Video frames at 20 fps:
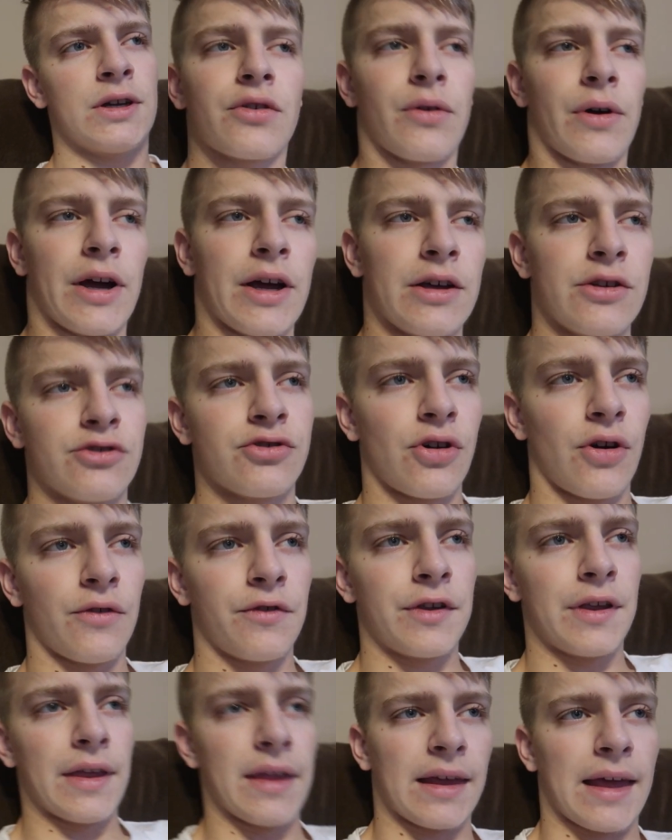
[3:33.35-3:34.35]
So I
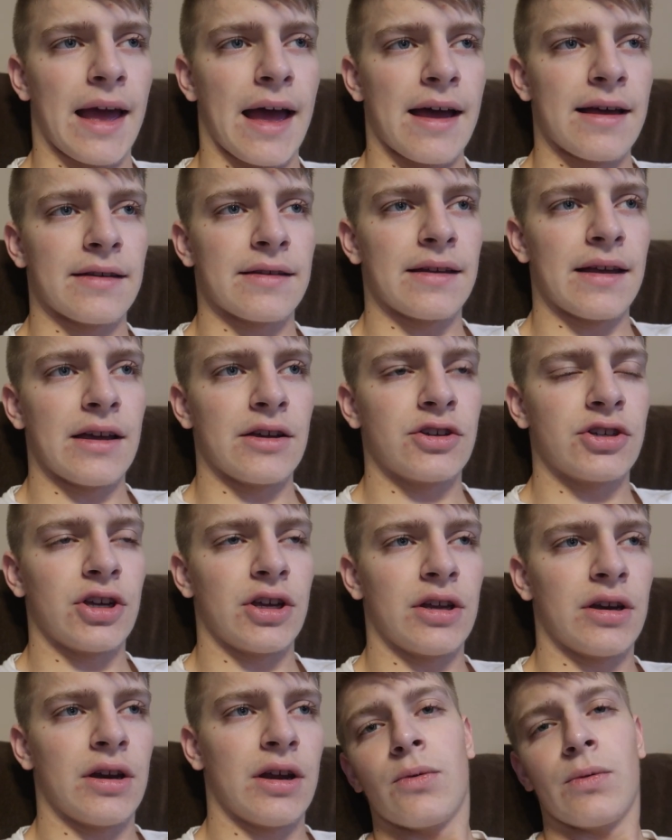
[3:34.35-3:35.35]
drove to the gas
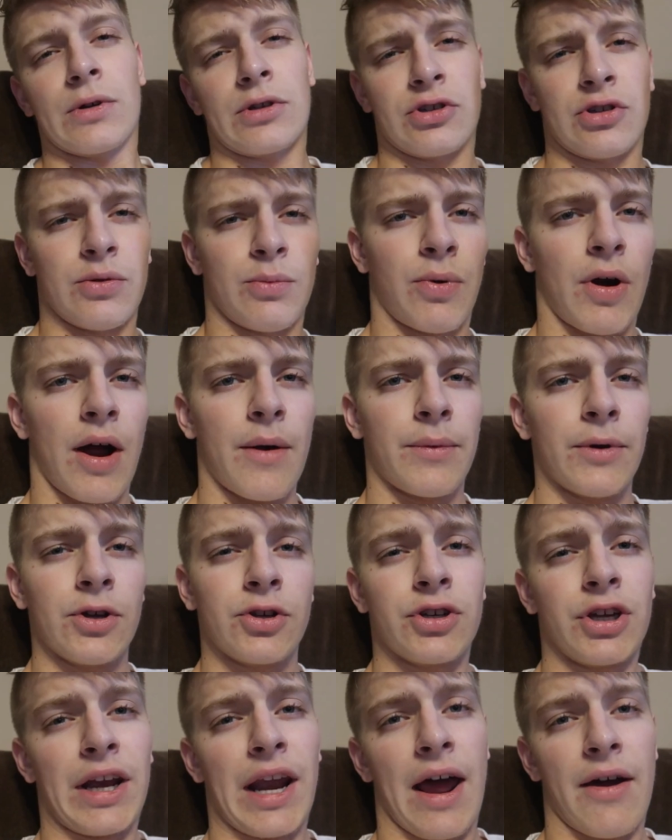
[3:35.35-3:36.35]
station, which you probably
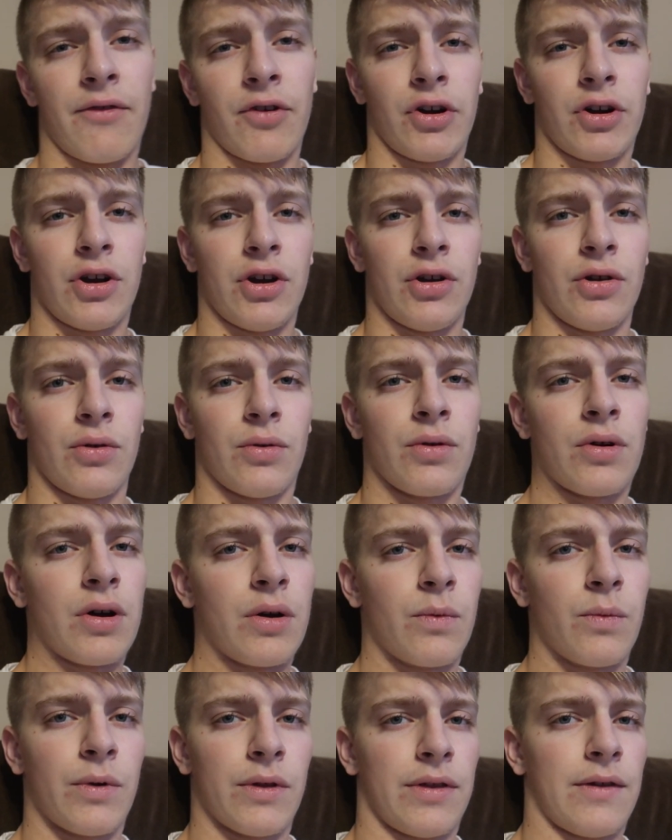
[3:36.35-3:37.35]
should never do
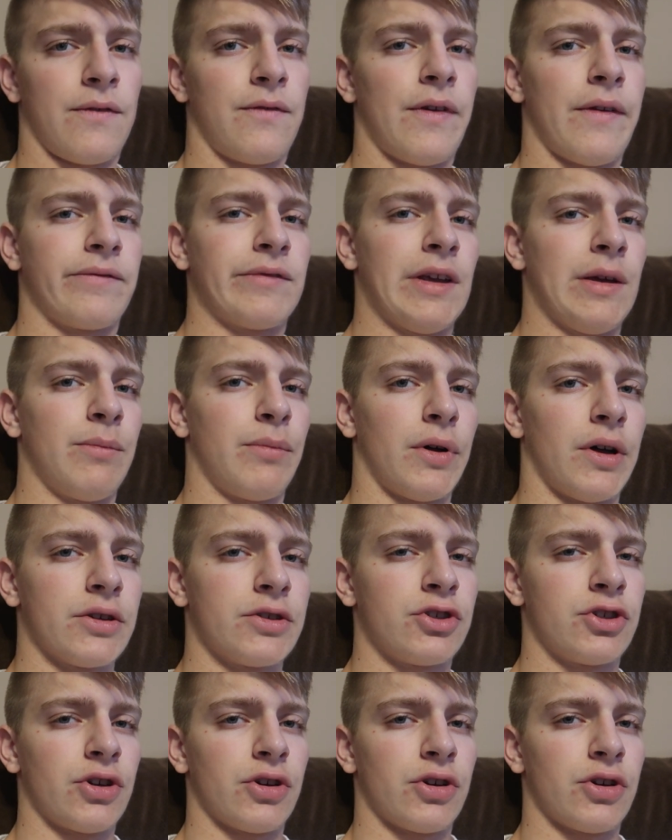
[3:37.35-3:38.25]
with a 50 blood